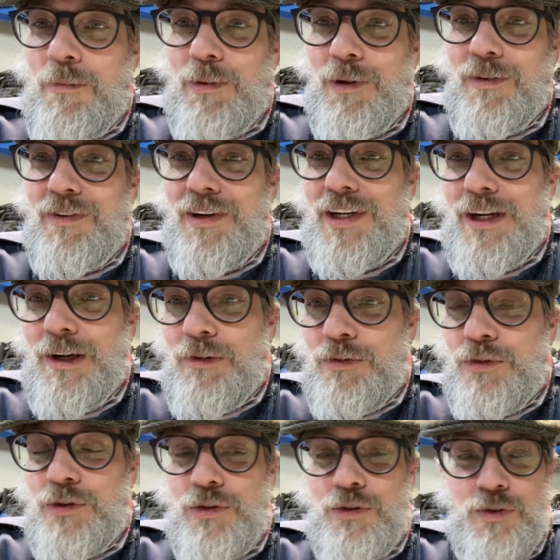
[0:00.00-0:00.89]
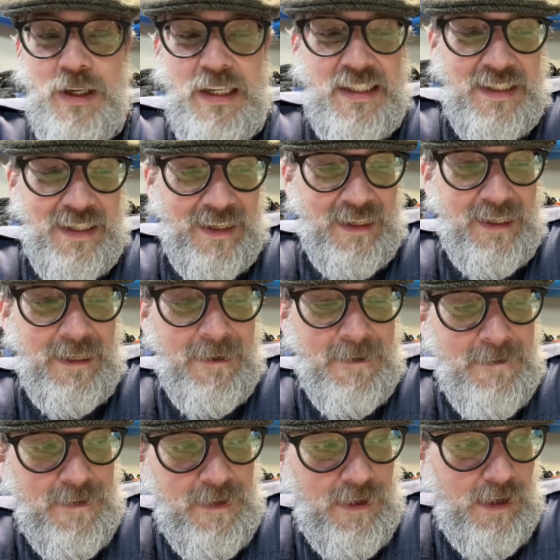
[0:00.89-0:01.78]
of videos just recently
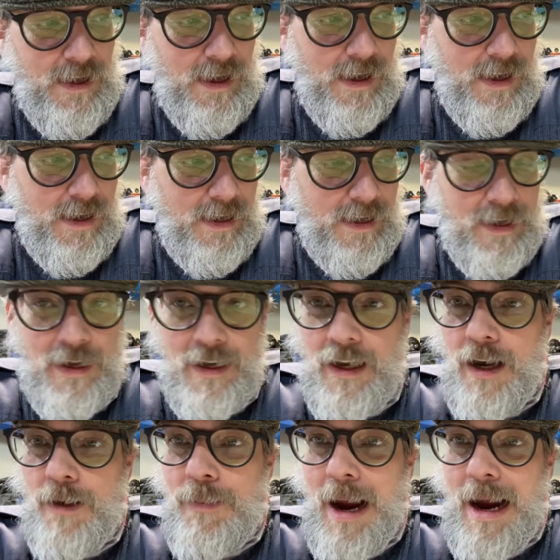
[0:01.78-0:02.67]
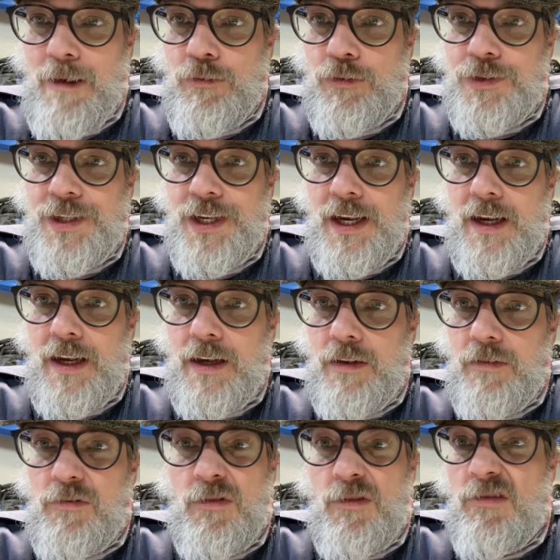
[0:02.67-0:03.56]
about
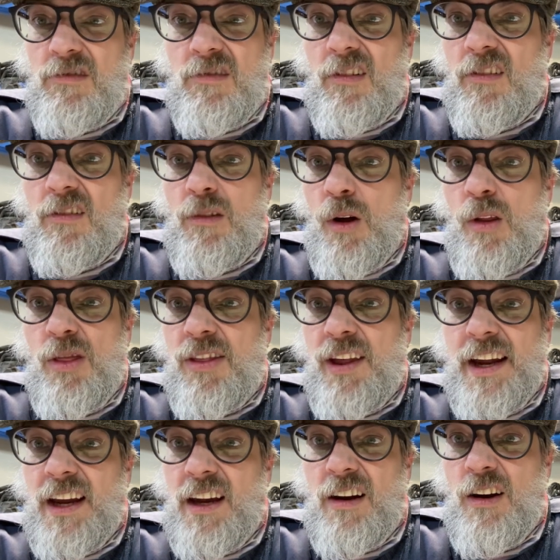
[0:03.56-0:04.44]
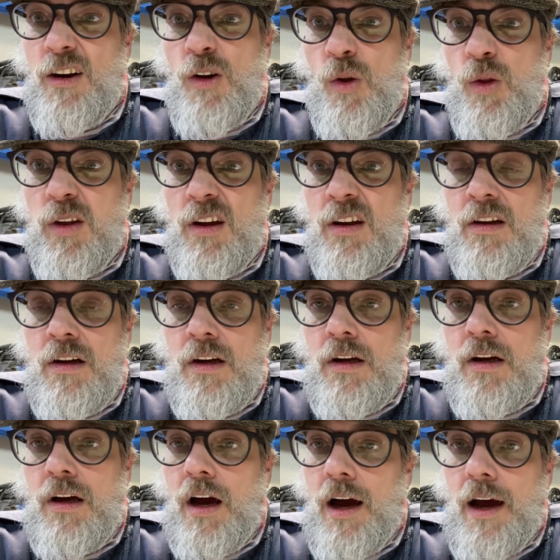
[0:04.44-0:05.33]
one thing and another.
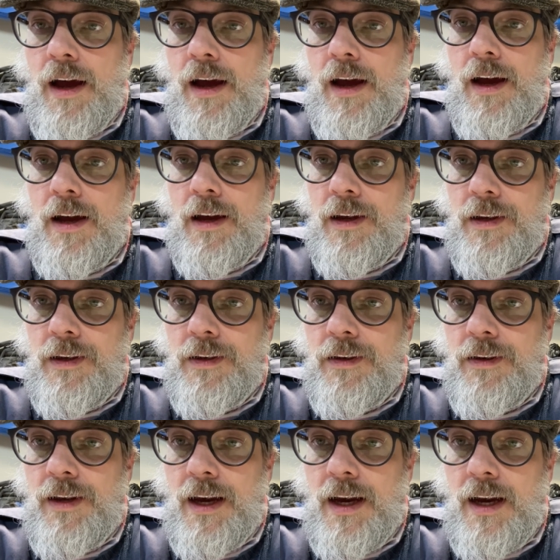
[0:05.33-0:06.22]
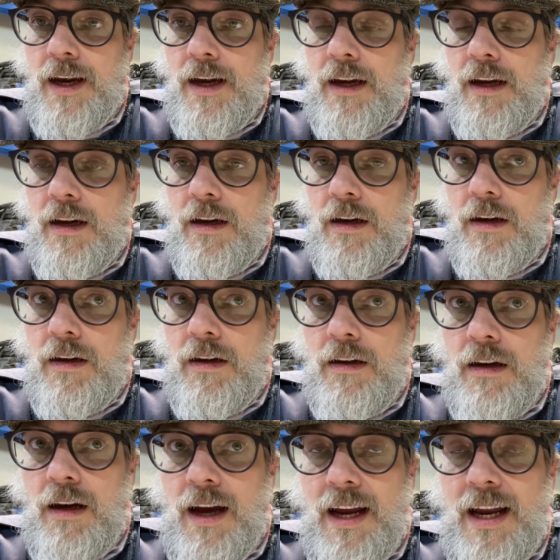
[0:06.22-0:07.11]
And I
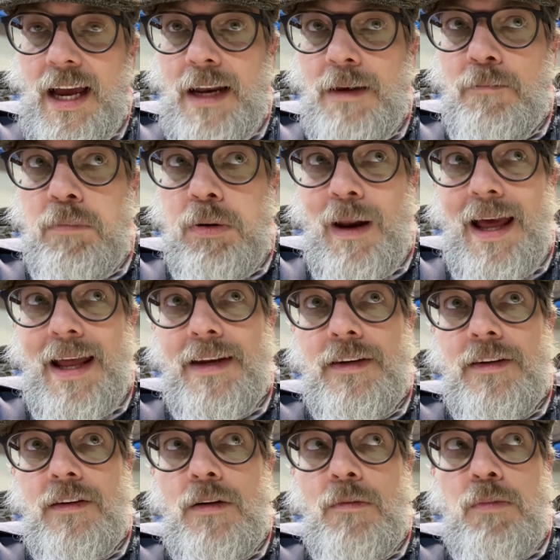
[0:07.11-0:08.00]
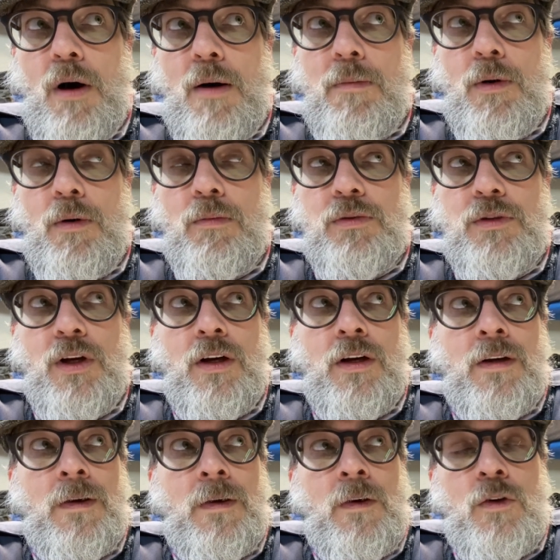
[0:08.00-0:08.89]
had planned to pop up to
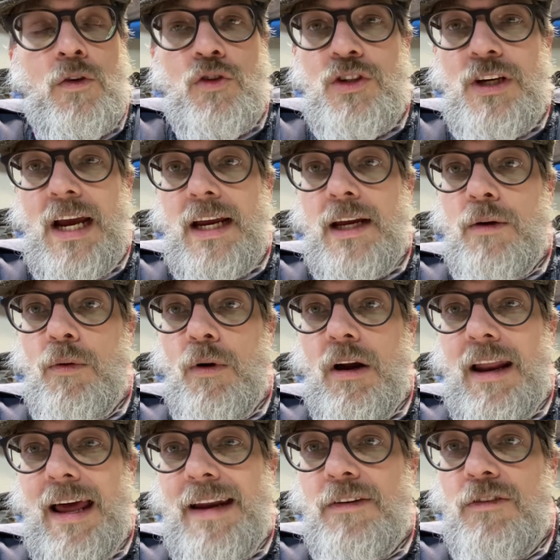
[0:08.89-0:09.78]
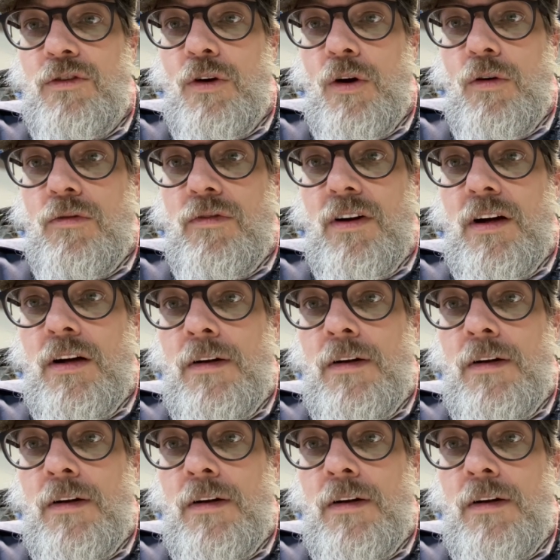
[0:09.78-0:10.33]
Jaguar Land Rover